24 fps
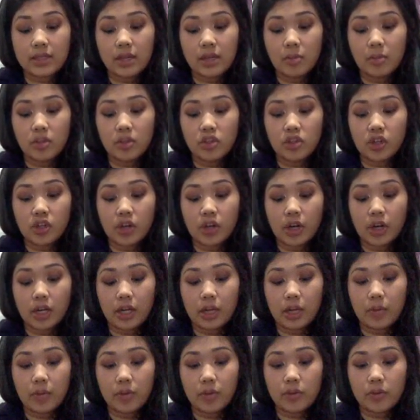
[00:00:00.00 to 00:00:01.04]
an
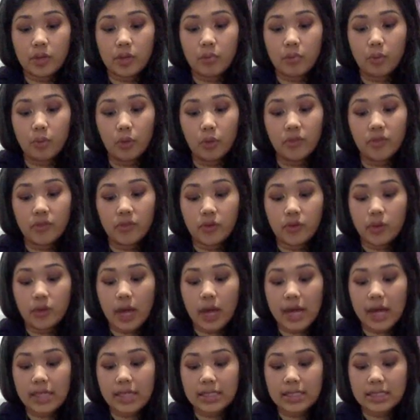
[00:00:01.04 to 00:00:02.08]
immaturity between both of you
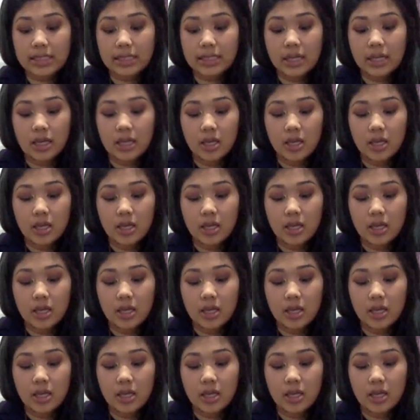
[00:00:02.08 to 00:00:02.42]
guys,